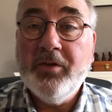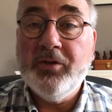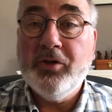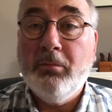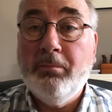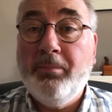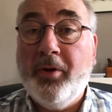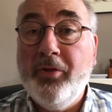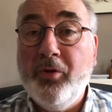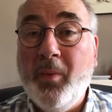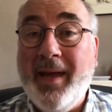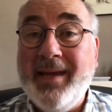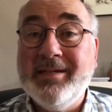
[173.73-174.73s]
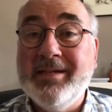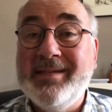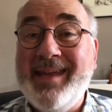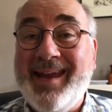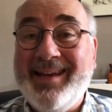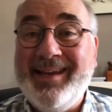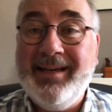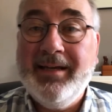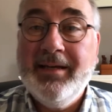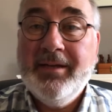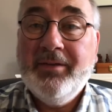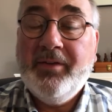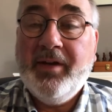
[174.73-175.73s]
dump on the way to Denny
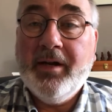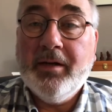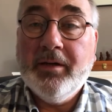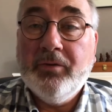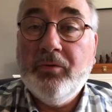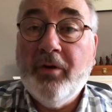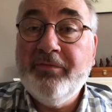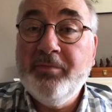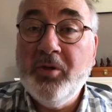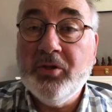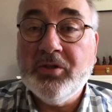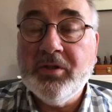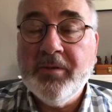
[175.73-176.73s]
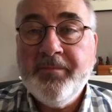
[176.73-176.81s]
there at Roughmute.